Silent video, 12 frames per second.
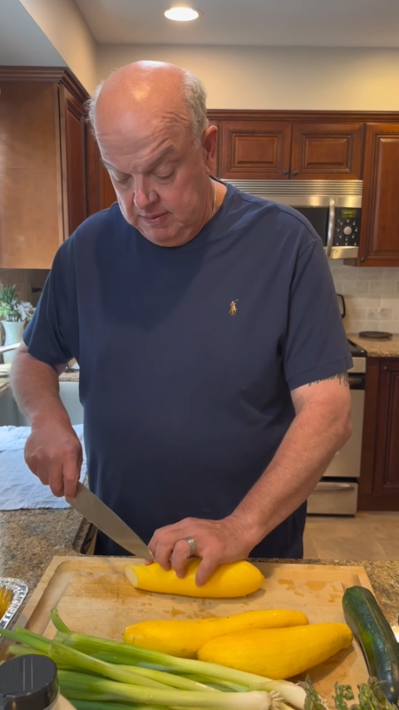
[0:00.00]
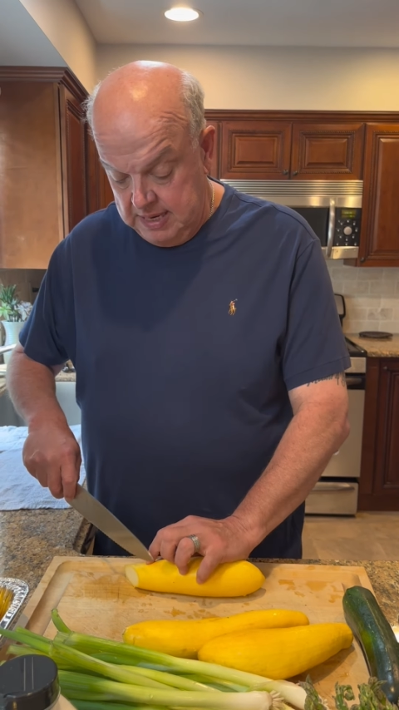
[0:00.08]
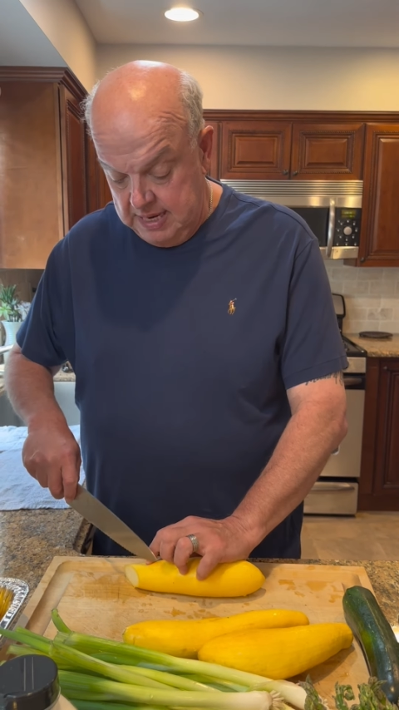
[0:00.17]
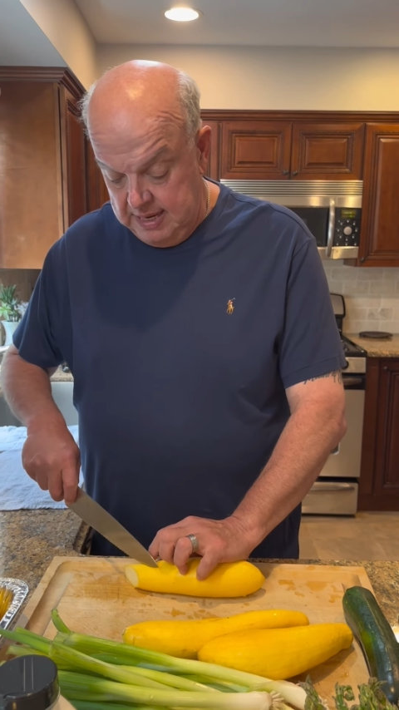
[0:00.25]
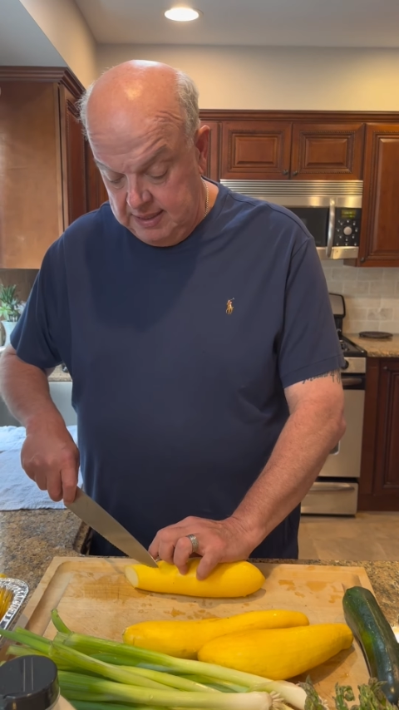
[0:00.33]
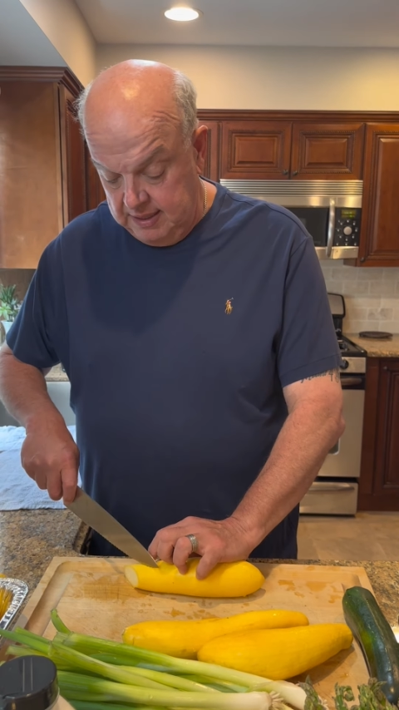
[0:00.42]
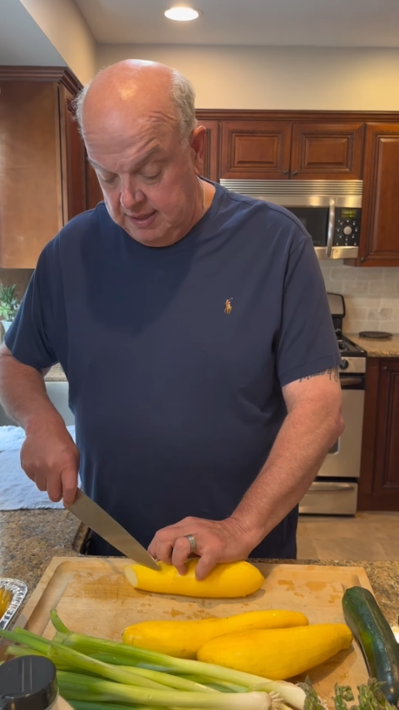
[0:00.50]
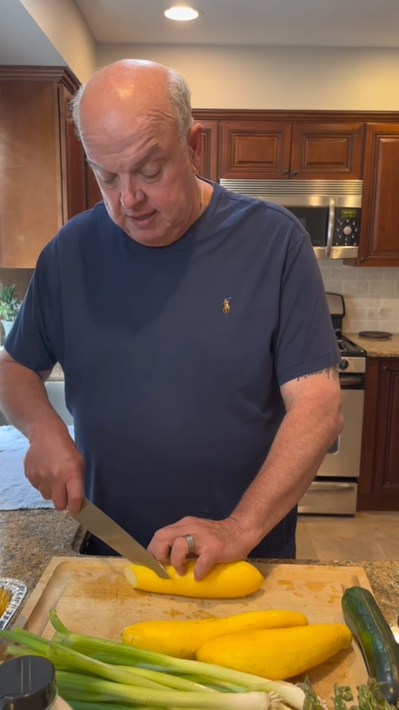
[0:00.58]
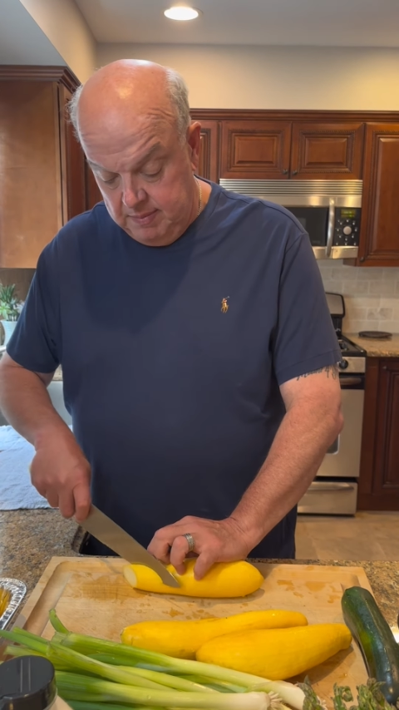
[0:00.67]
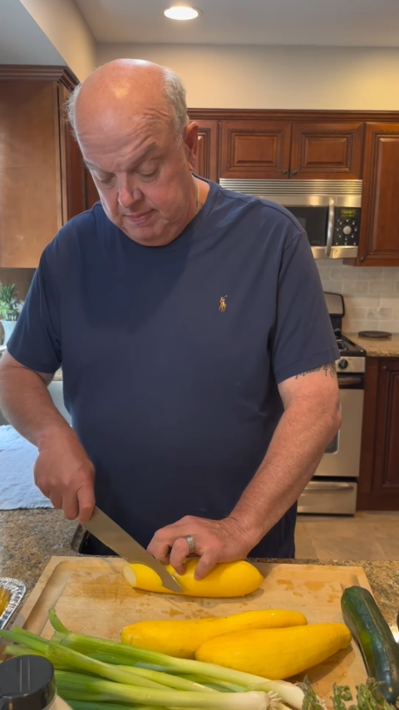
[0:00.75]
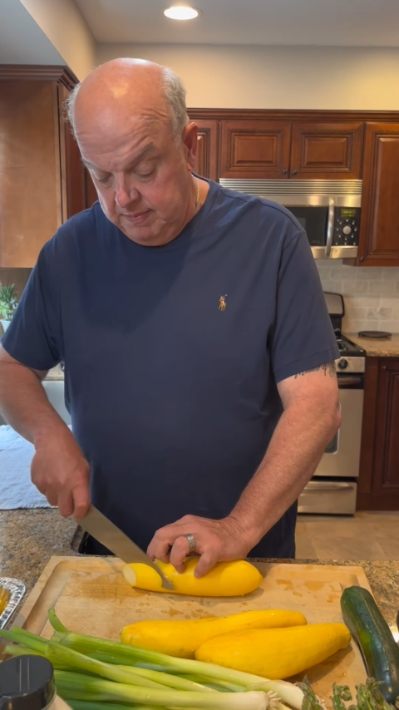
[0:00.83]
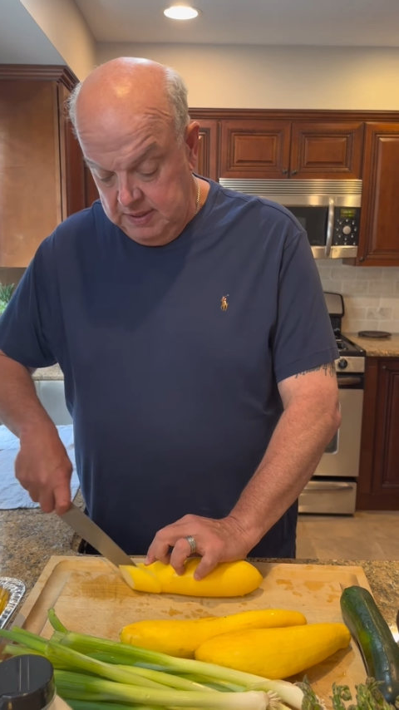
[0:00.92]
I like to cut
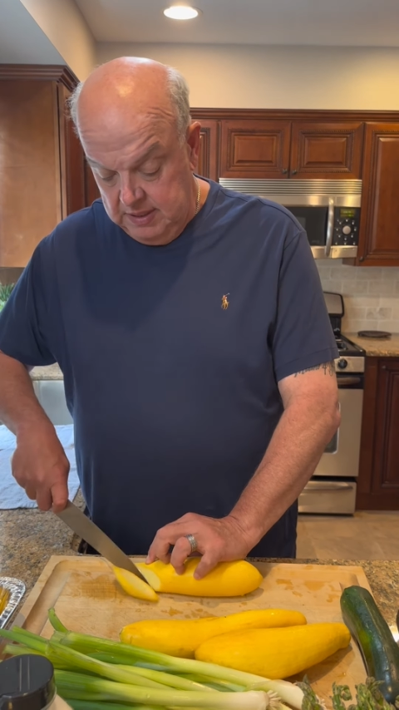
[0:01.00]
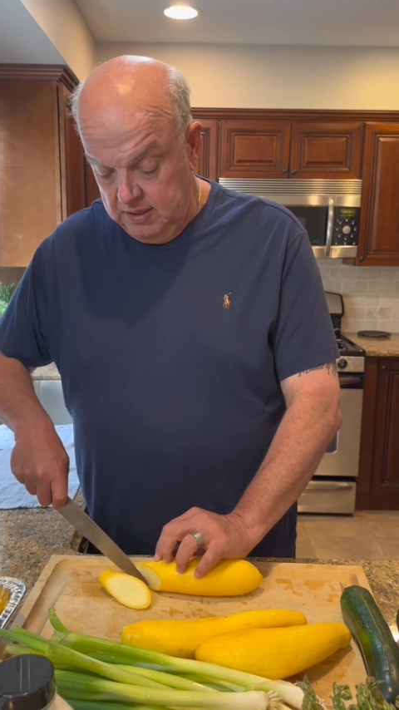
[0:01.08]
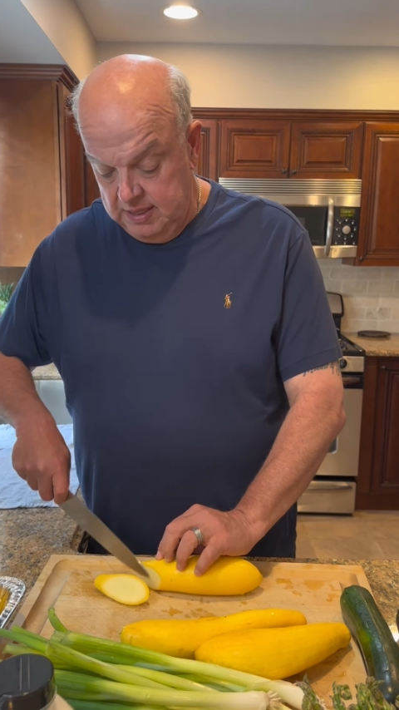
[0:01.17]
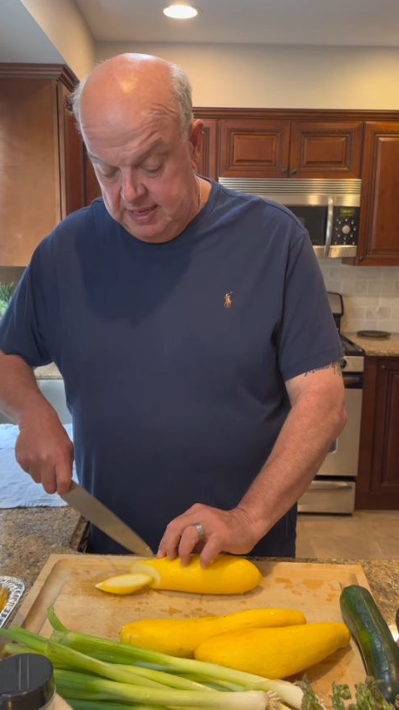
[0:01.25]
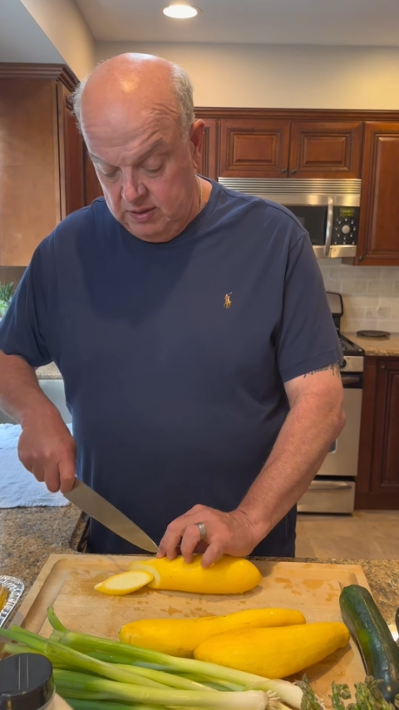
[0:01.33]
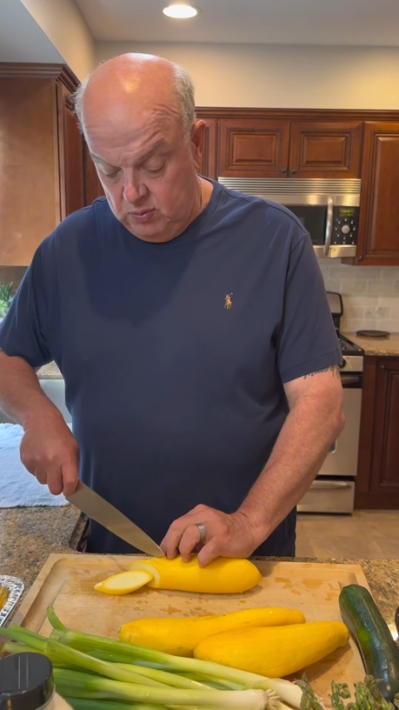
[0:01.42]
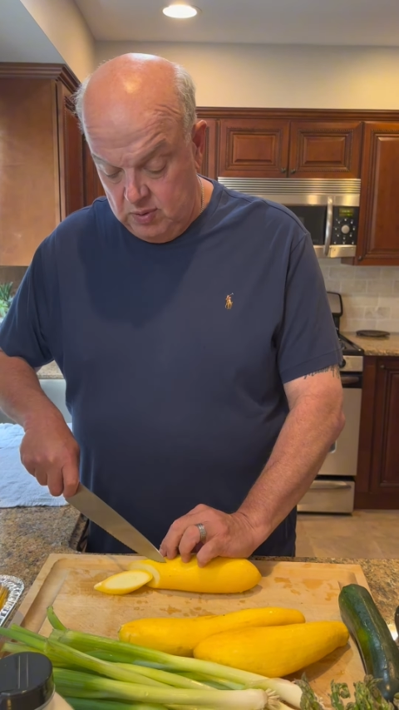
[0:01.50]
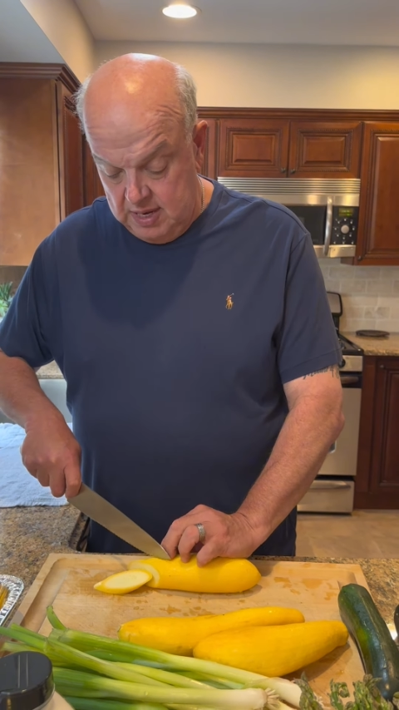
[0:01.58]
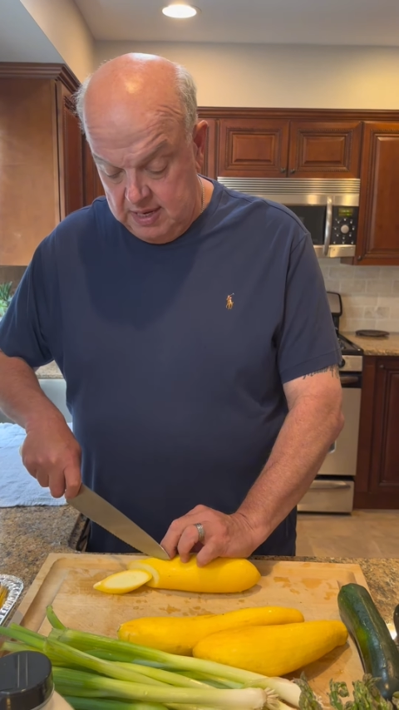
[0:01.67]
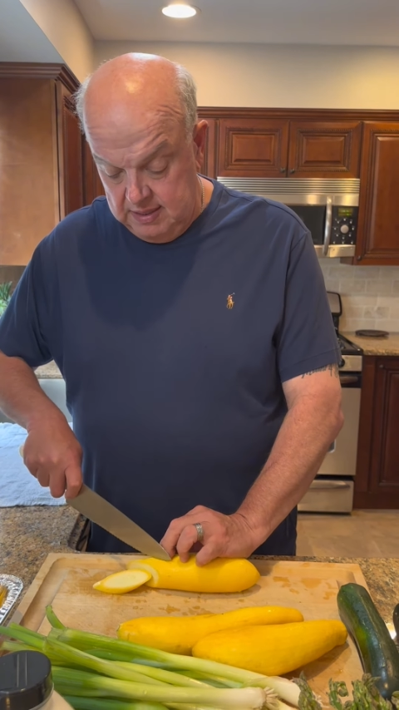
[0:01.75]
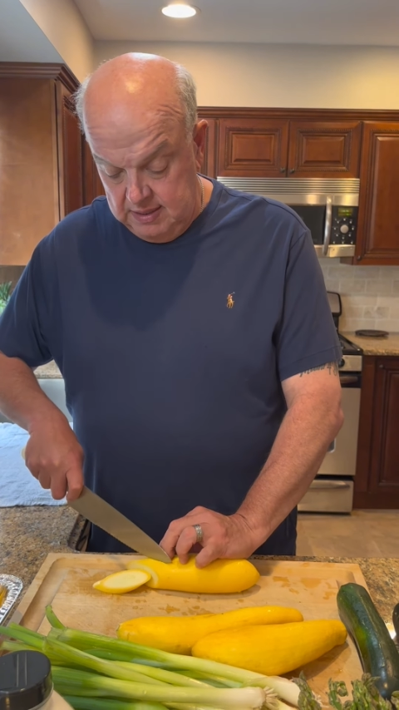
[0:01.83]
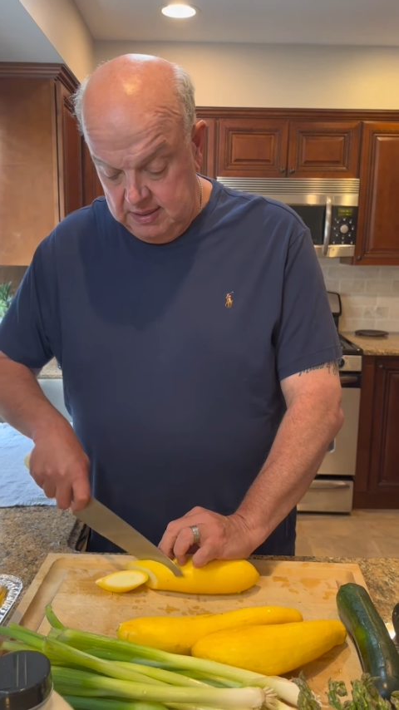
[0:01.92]
them
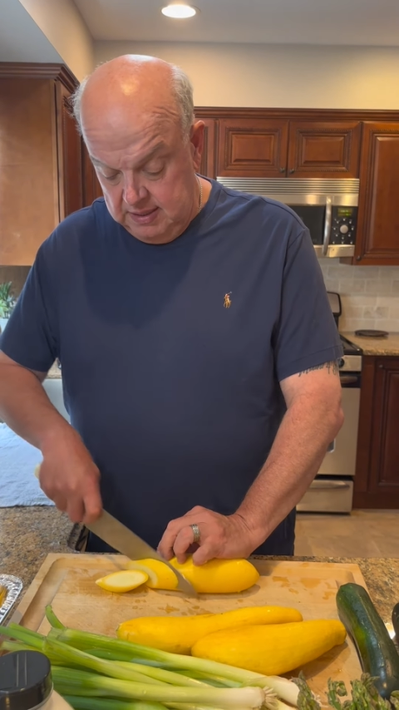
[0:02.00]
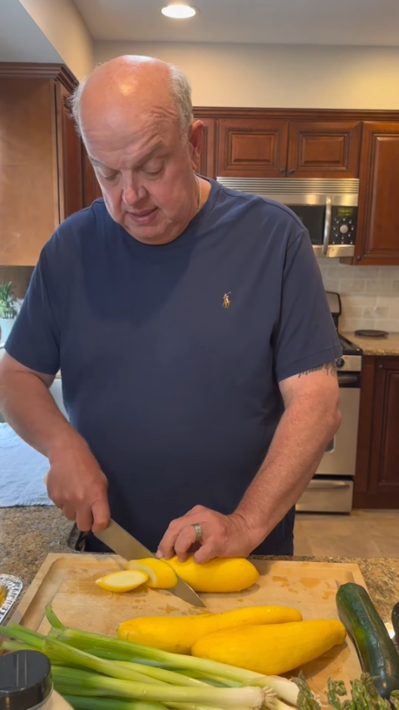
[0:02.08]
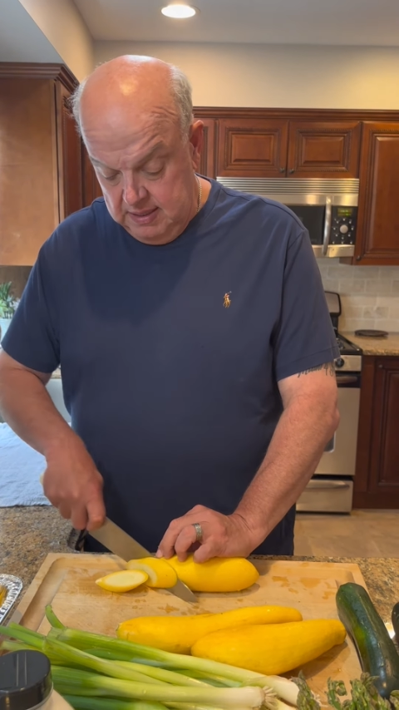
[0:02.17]
lengthwise.